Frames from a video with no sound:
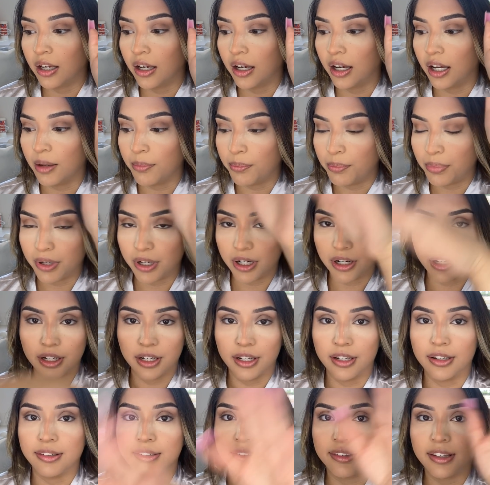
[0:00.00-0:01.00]
I put it in
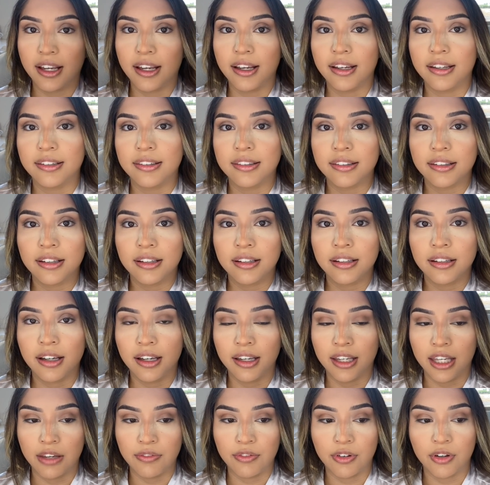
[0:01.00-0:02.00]
his desk.
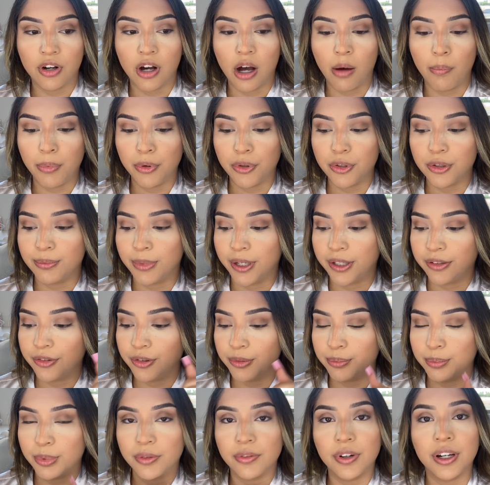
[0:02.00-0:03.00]
I gave a copy to my
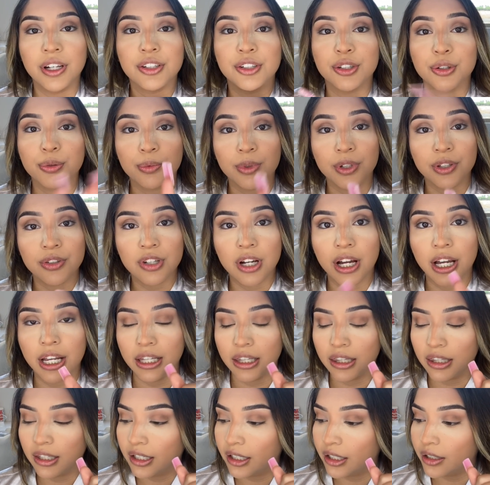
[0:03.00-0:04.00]
supervisor, which I
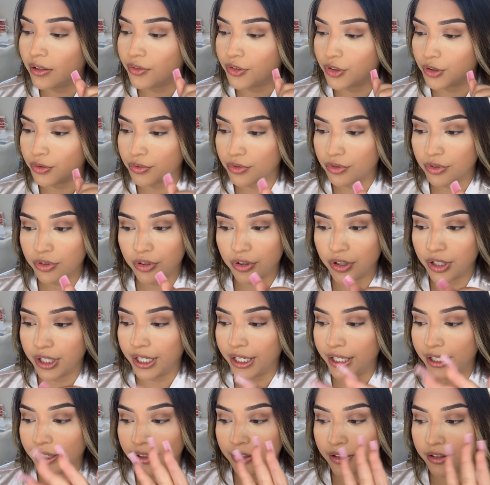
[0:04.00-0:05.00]
love. She was
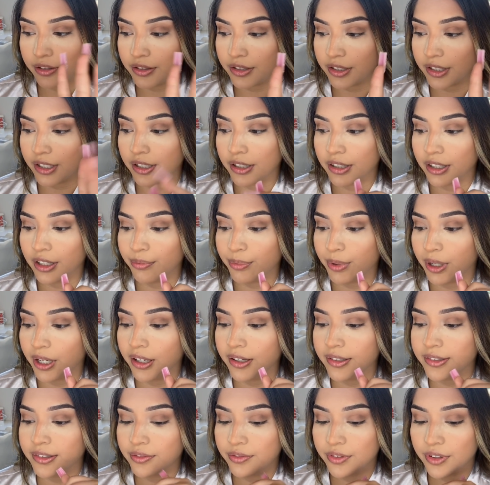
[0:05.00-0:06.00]
great didn't leave
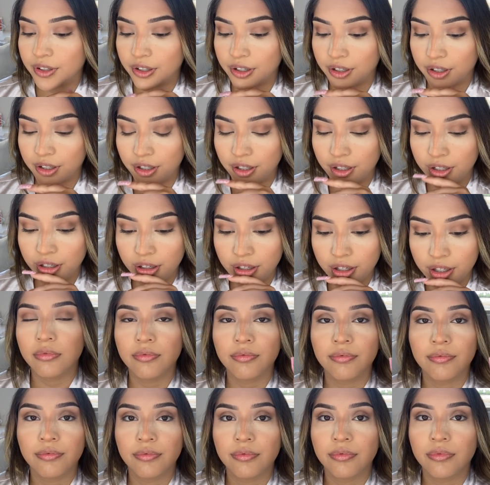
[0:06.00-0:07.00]
because of her.
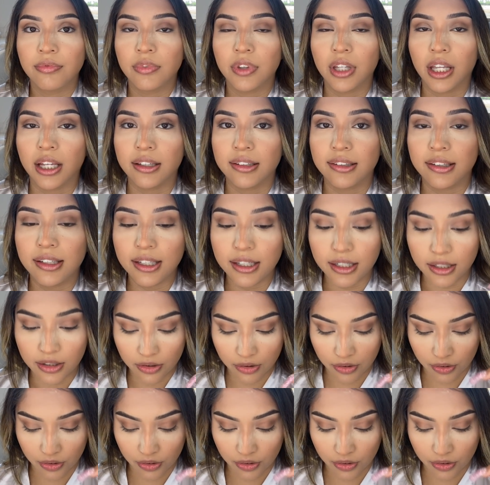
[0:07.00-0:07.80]
That's it.